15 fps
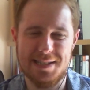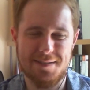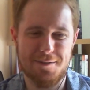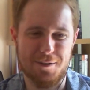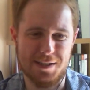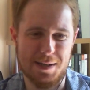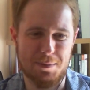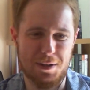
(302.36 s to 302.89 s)

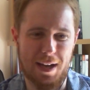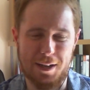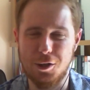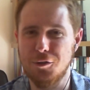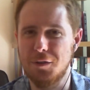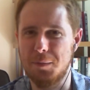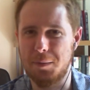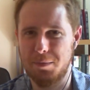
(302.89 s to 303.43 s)
for example, like
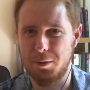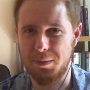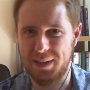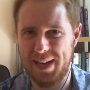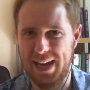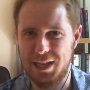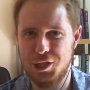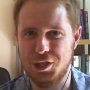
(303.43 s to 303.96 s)
government
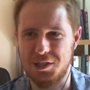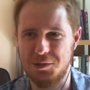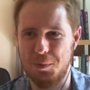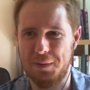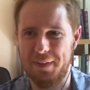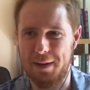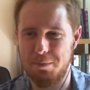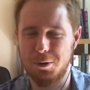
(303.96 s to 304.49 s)
publications
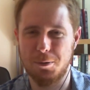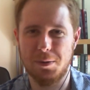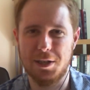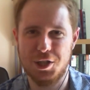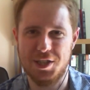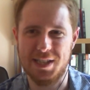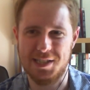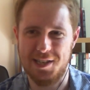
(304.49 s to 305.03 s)
when they
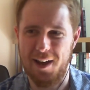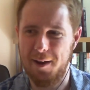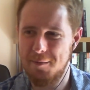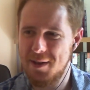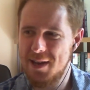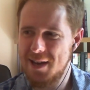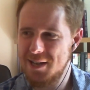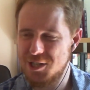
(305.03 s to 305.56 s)
publish things
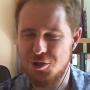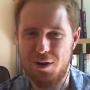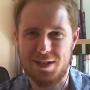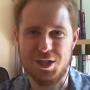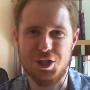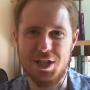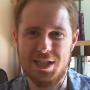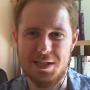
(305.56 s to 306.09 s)
like
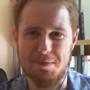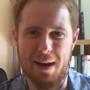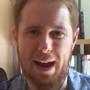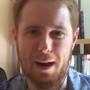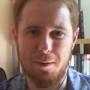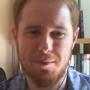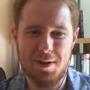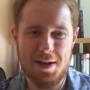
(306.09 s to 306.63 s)
strategies
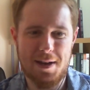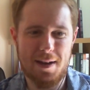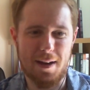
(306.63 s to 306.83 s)
about